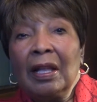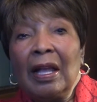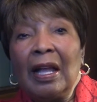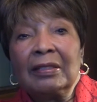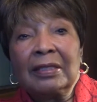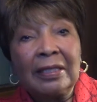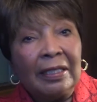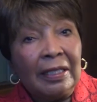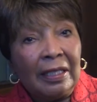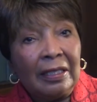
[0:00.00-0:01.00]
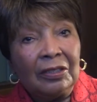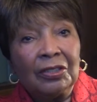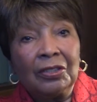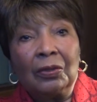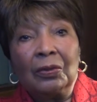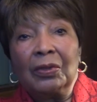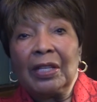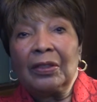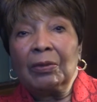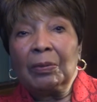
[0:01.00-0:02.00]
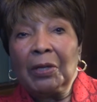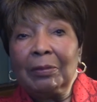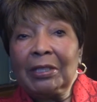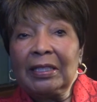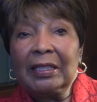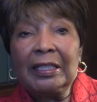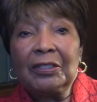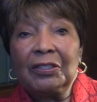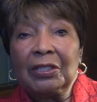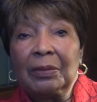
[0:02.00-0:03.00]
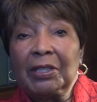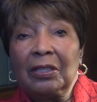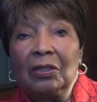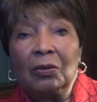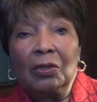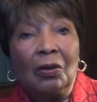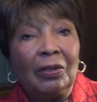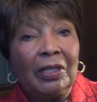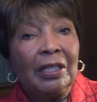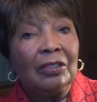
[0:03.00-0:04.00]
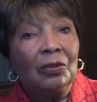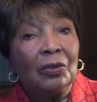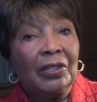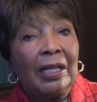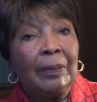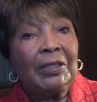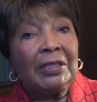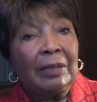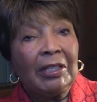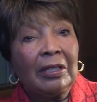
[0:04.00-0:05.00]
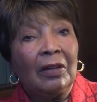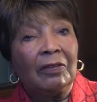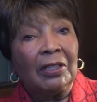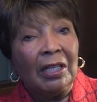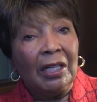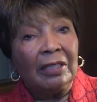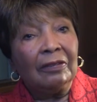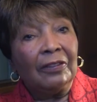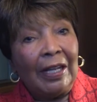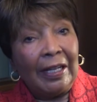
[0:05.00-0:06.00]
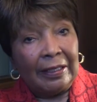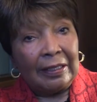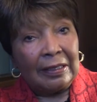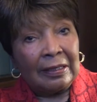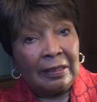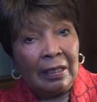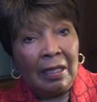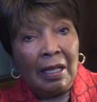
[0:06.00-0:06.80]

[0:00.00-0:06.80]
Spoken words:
Our sit-in showed that the Republican leadership can no longer ignore the epidemic of gun violence.